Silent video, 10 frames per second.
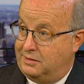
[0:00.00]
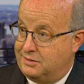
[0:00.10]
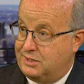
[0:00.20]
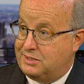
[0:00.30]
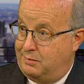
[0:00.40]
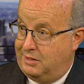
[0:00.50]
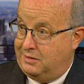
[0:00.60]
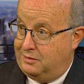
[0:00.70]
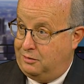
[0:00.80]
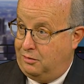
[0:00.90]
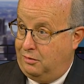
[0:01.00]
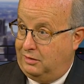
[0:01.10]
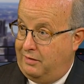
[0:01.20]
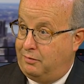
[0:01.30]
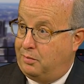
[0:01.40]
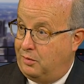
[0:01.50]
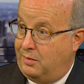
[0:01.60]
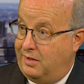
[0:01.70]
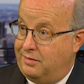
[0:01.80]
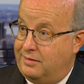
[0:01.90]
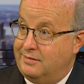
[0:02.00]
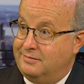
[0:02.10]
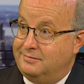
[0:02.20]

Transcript: at the 60 billion euro level per month.